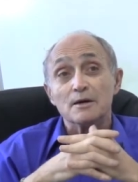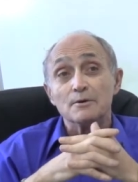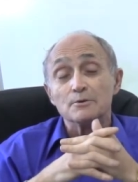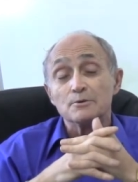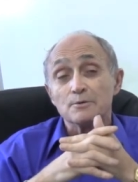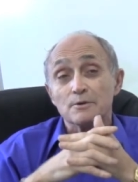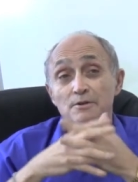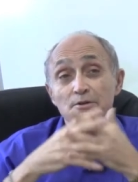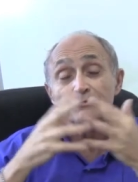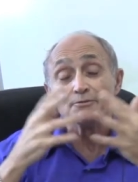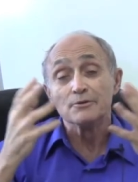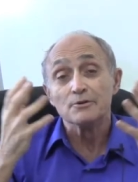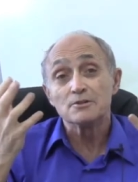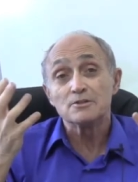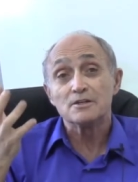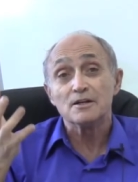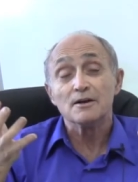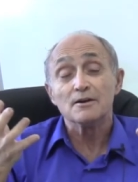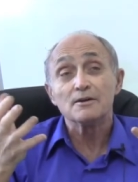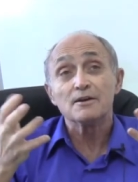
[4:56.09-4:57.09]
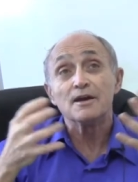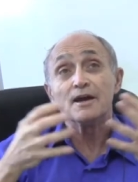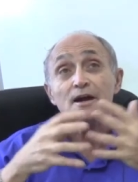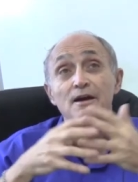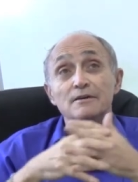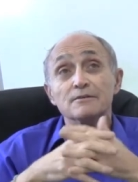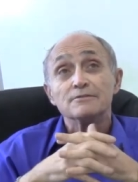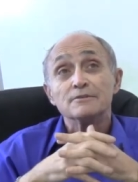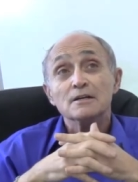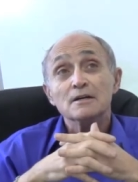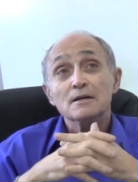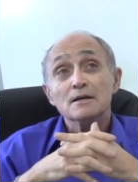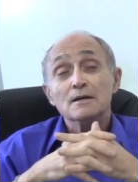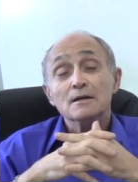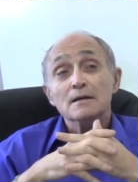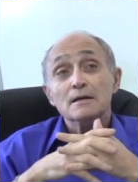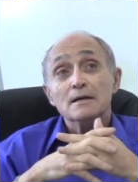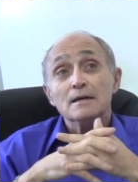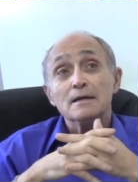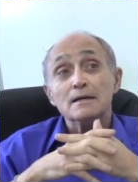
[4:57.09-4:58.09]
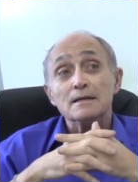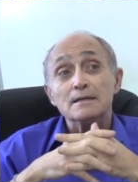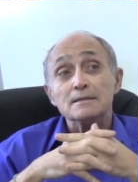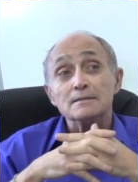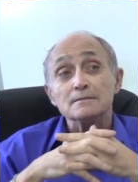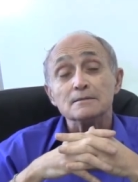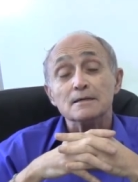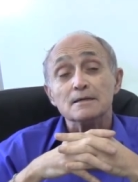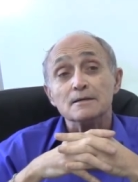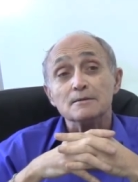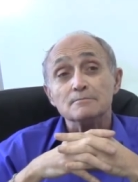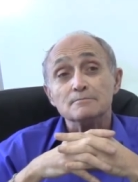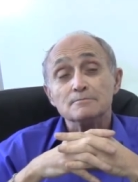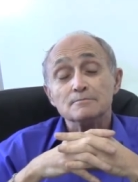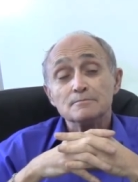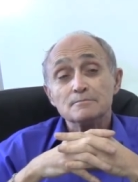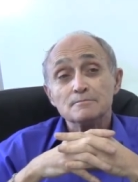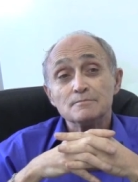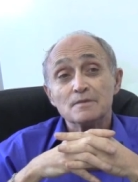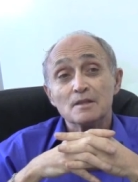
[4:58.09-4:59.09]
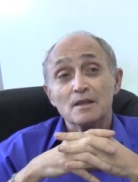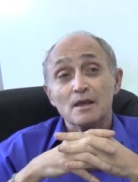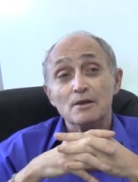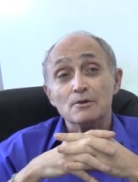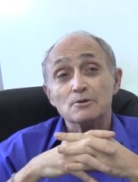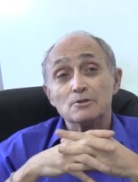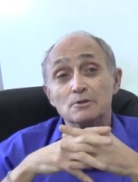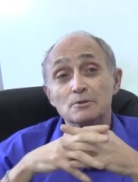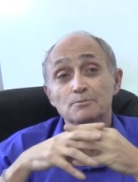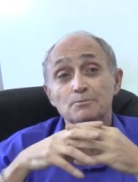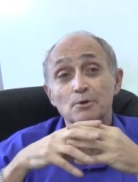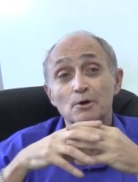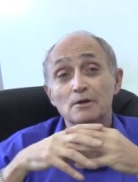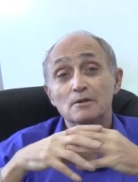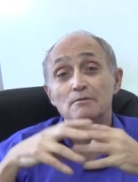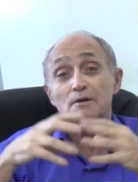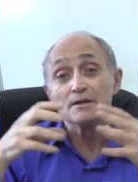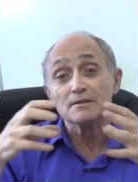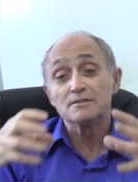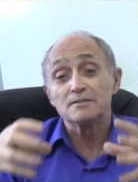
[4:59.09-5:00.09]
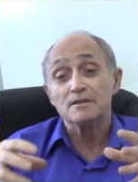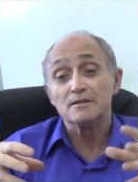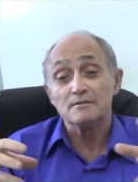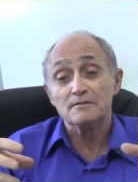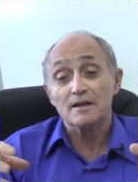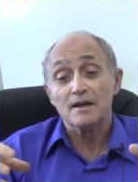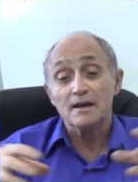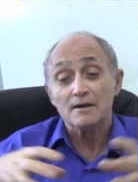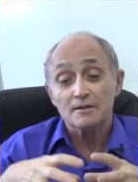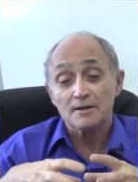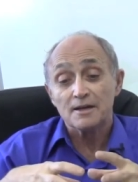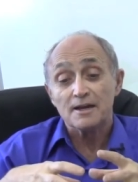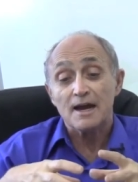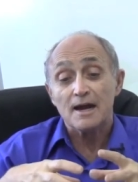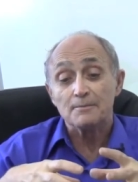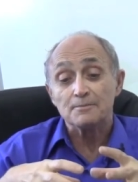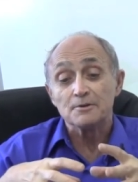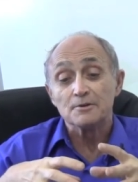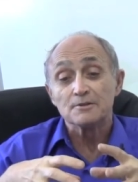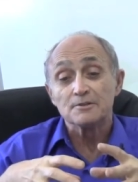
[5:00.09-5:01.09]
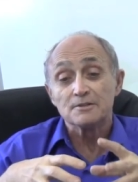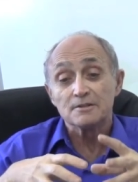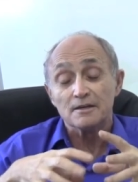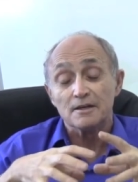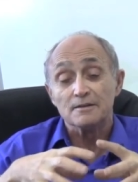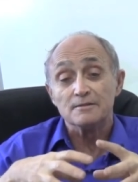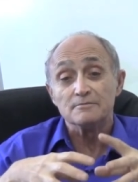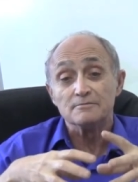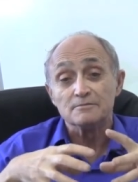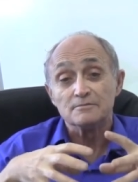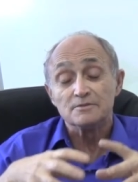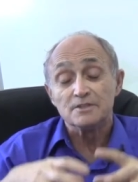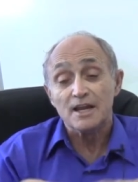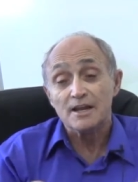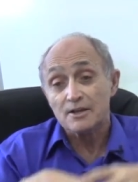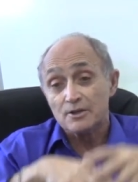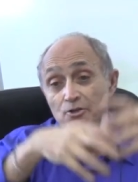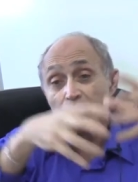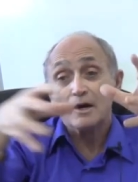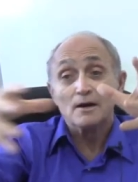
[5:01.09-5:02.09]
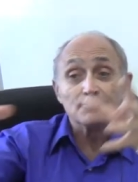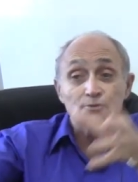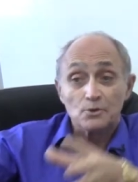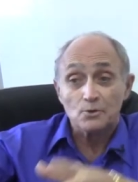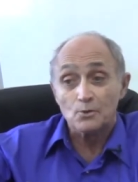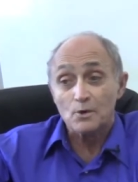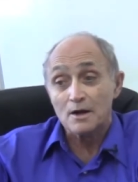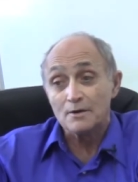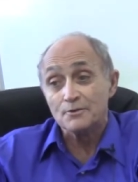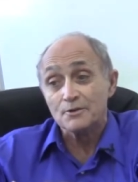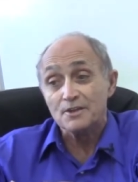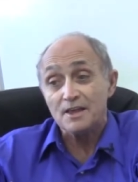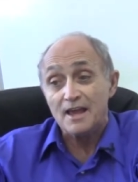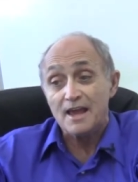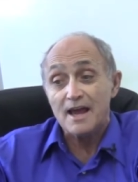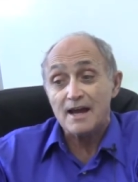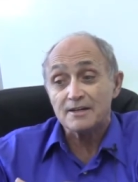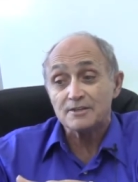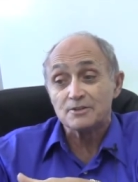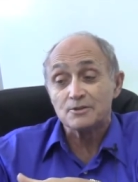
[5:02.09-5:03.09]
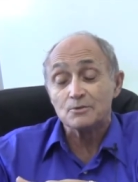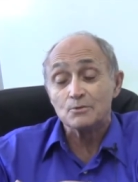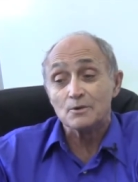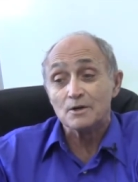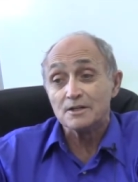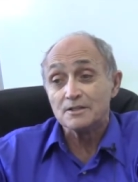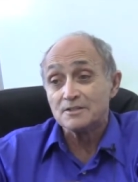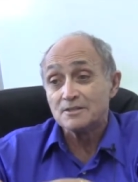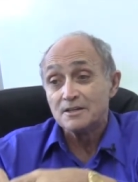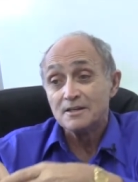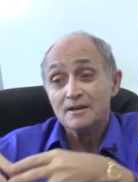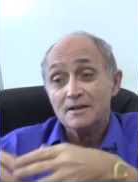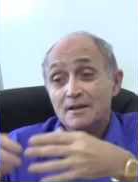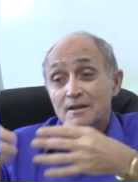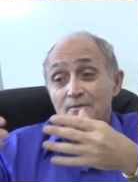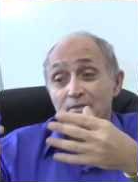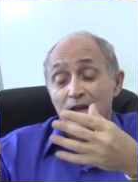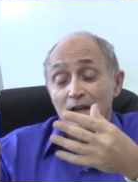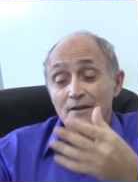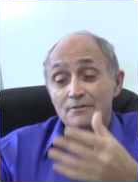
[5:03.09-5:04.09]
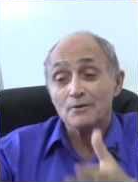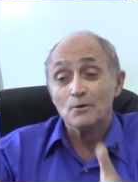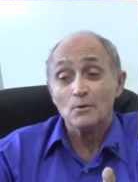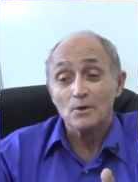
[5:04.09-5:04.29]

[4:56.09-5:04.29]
I was with the 1st Air Cav, and they used to put us into helicopters and take us off to wherever the action was, and if it